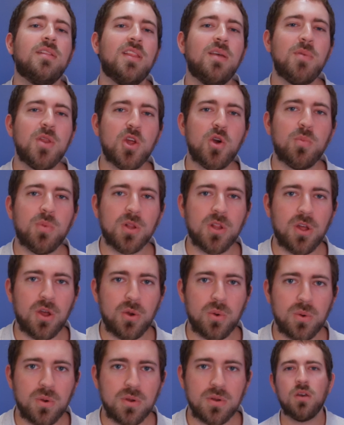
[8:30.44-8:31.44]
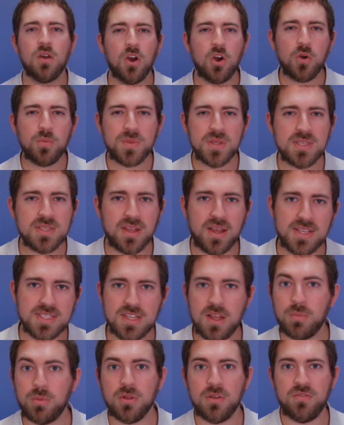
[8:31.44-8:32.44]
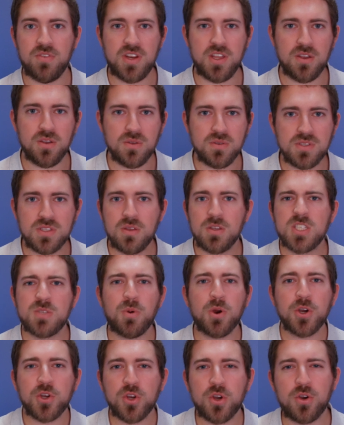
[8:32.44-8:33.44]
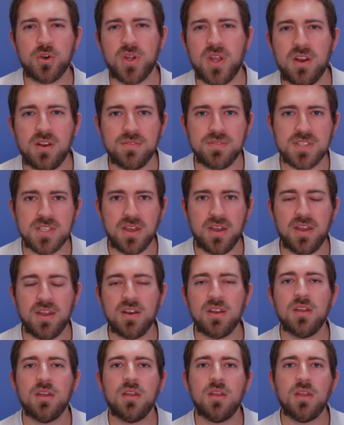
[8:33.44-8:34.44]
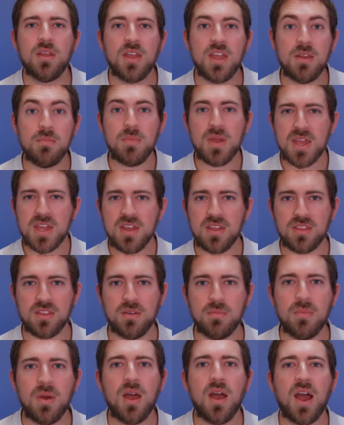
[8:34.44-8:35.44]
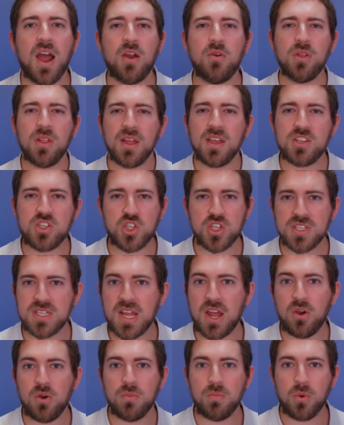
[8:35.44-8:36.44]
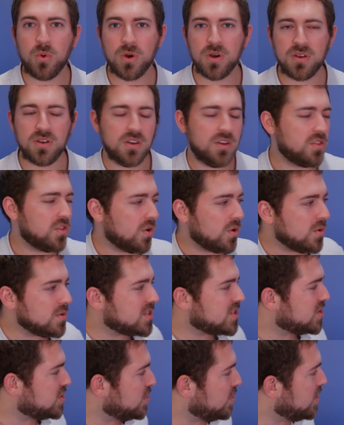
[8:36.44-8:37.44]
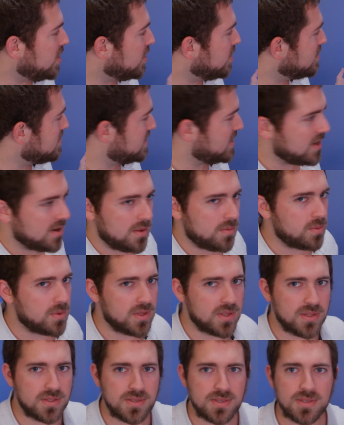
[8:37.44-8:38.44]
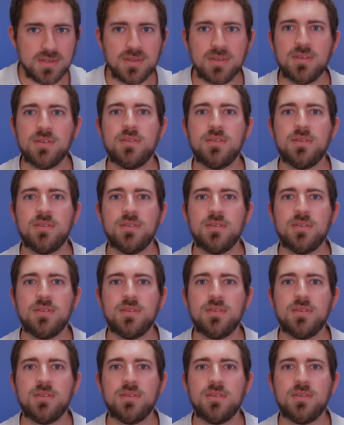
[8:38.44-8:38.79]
Let me know below. I hope these last couple of videos sparked your creative side. In making them, I realized just how important the whole studio setup is.